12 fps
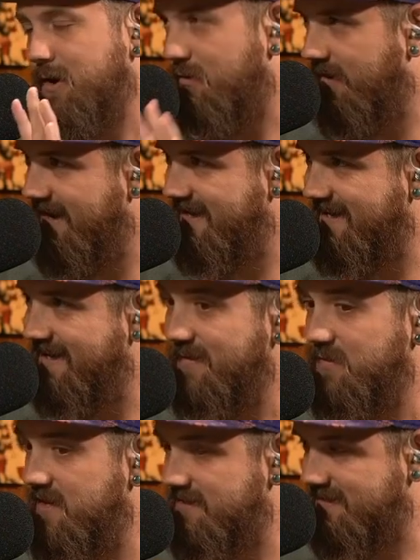Granted,
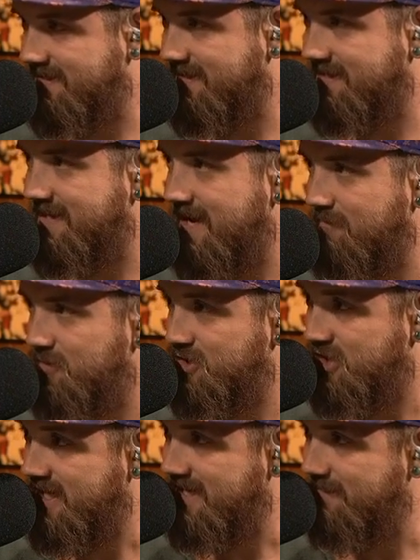this is the same
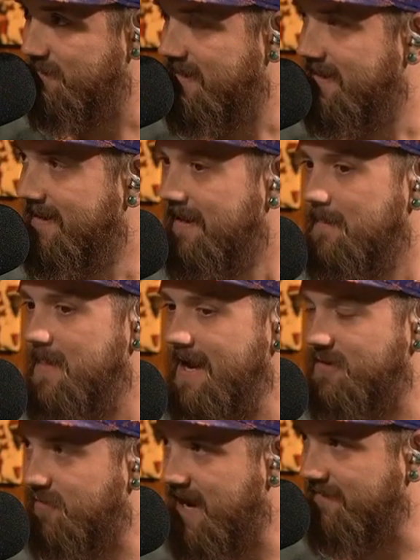regime
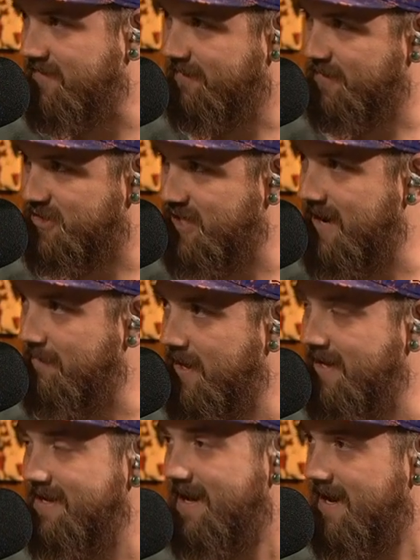that drafted Rashaad
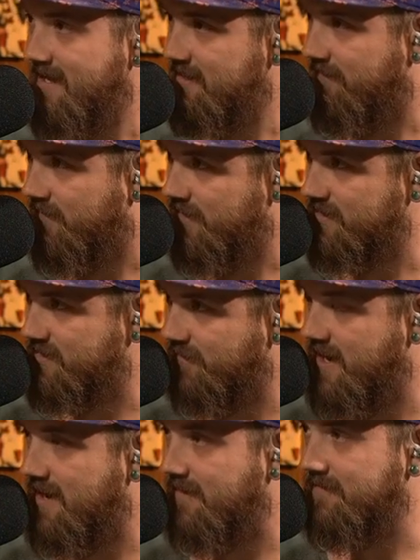Penny in the first
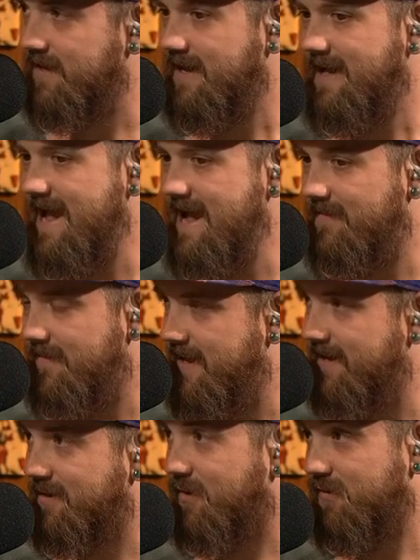round, and
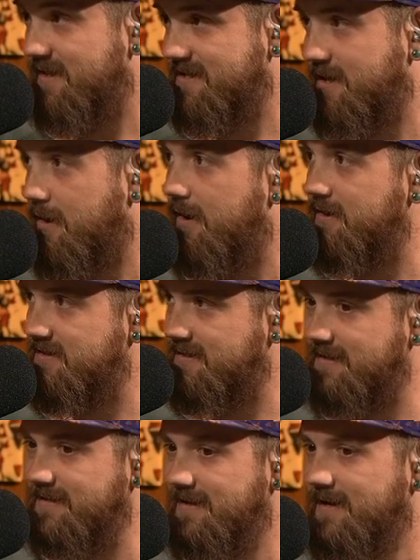then Chris
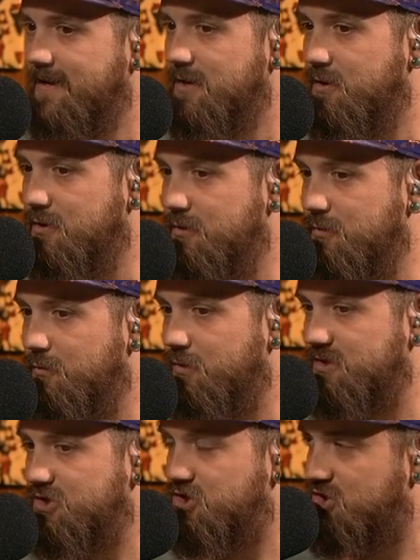Carson, who
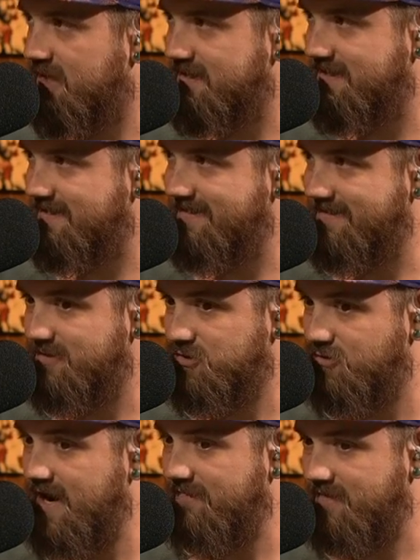was just
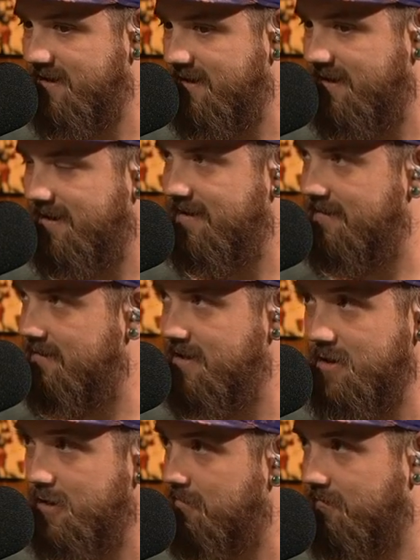drafted uh, the
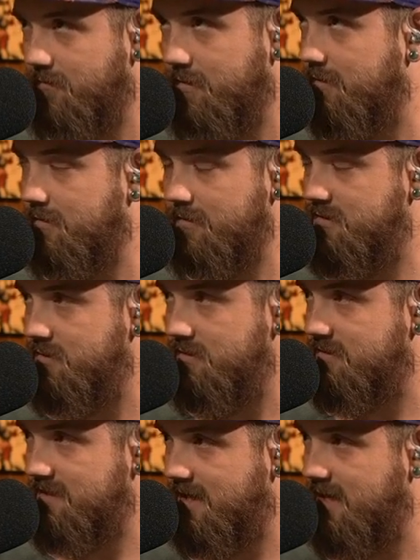year before or two
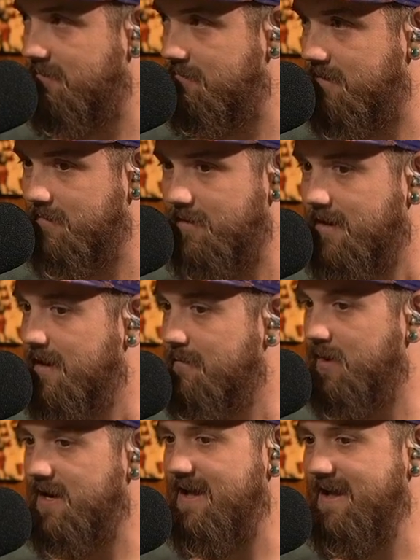years, I can't remember,
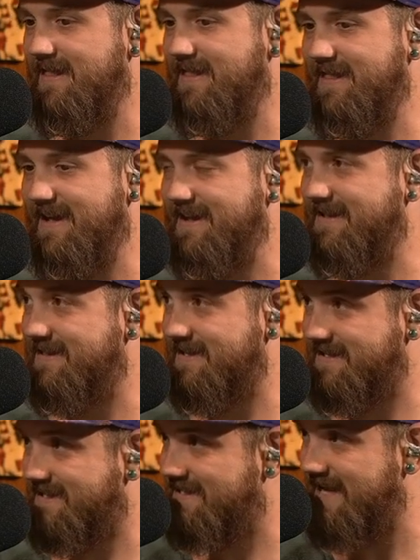but in like the
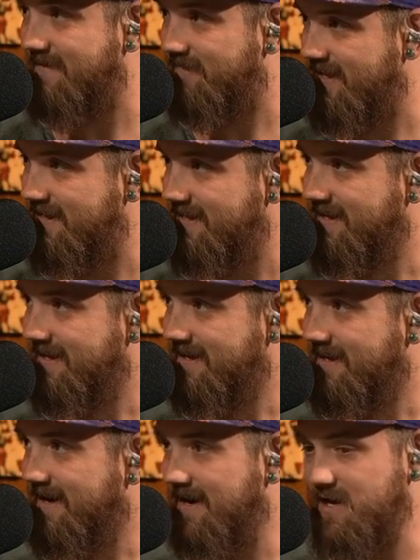seventh, Sixth, I
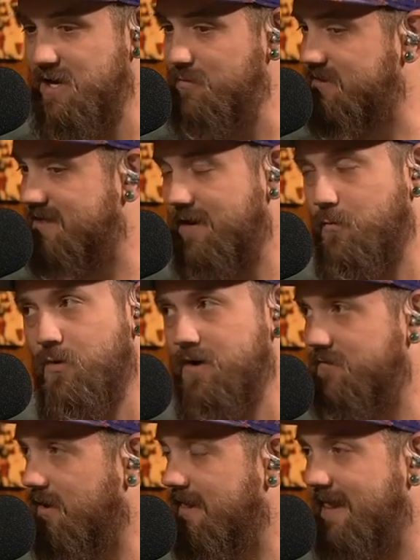think uh, he was like one
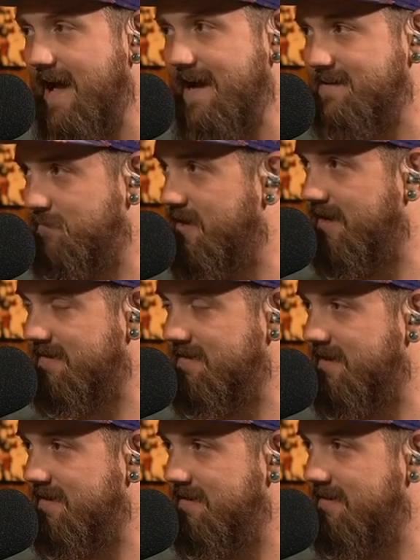of the last picks
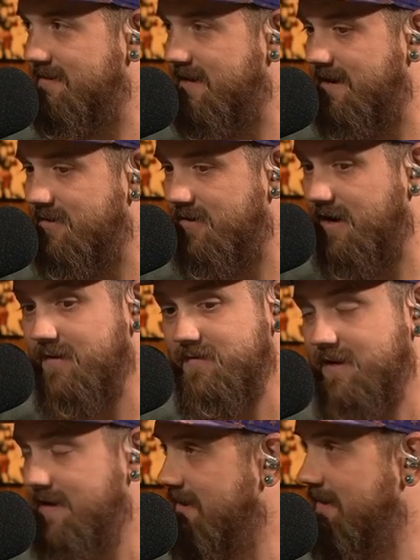in the entire draft.
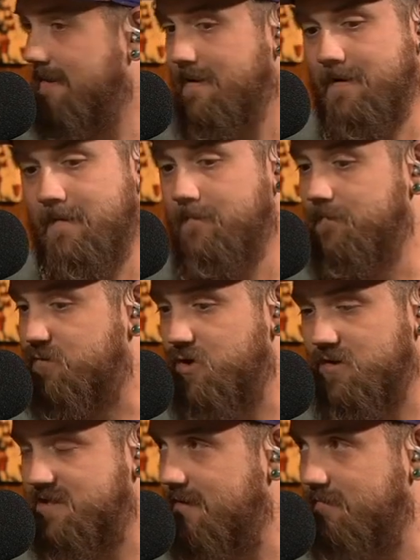
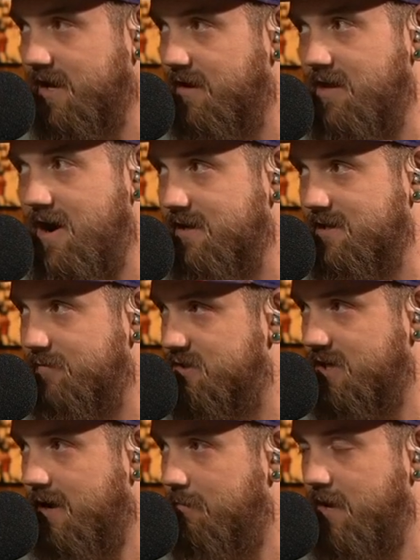So it seemed like a lock that
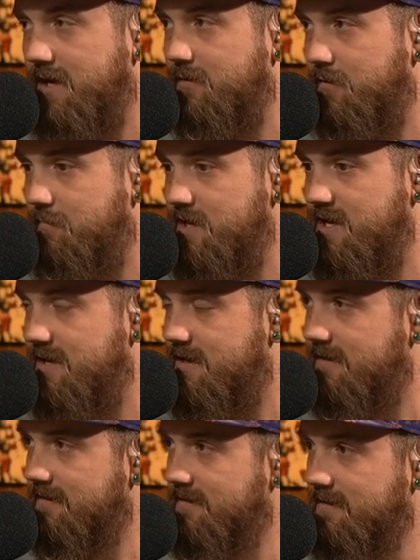Rashaad Penny would
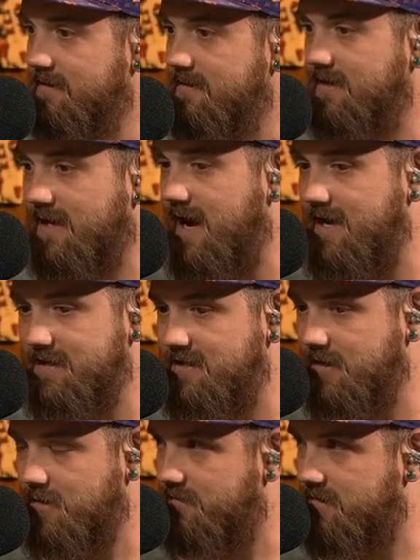be the guy to
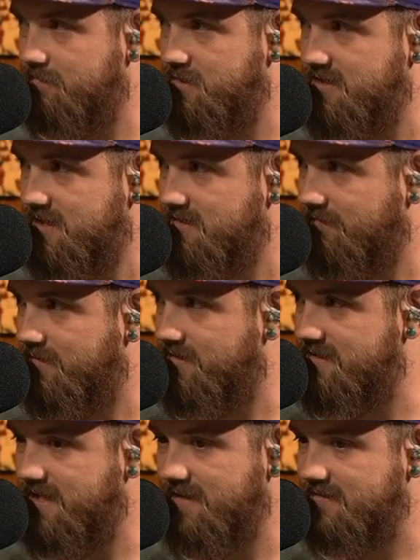take over the position for the
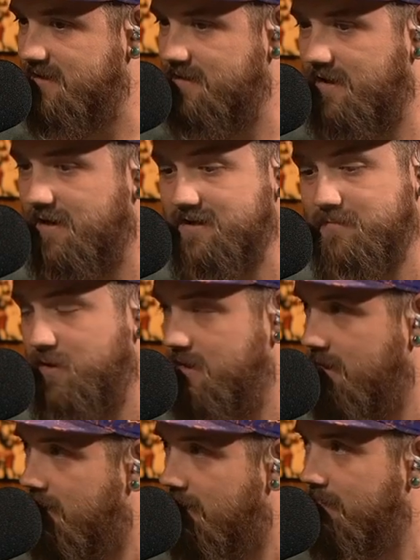Seattle Seahawks, but
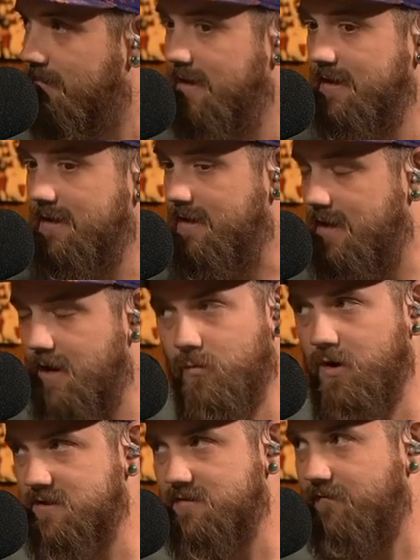no, it
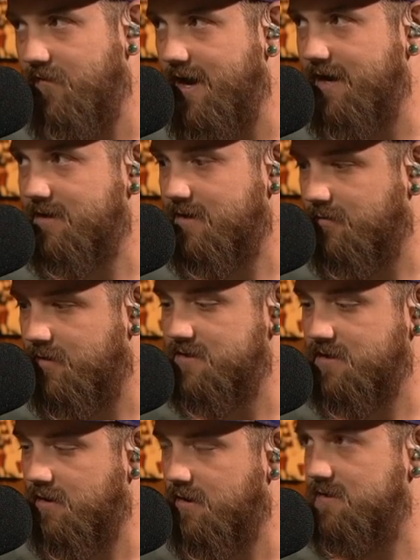was, in fact, Chris
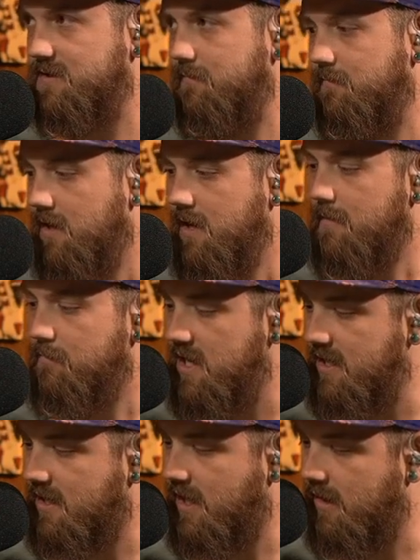Carson.
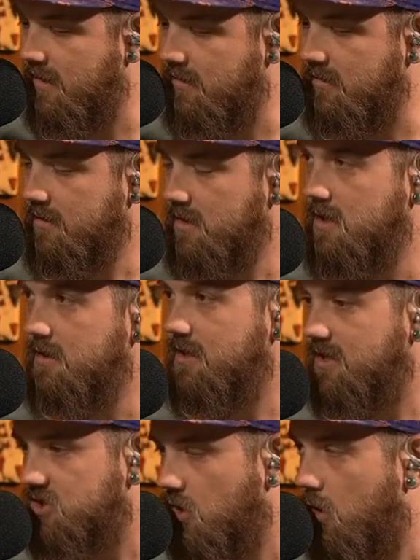Pete Carroll,
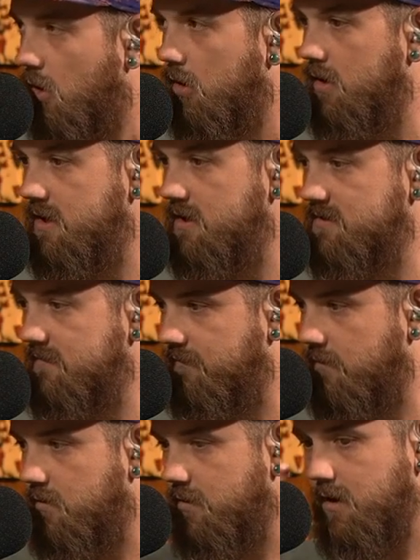notorious
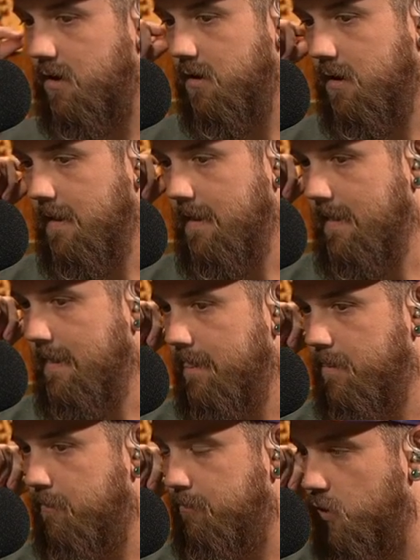for
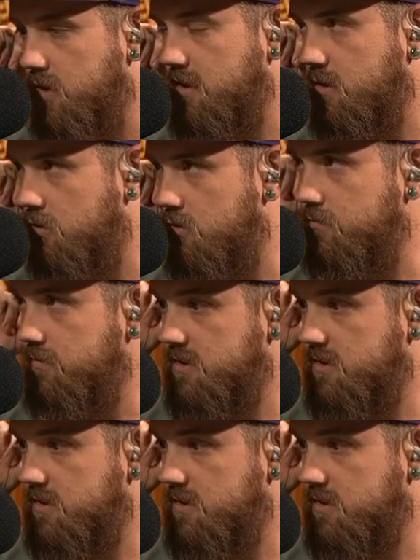putting who.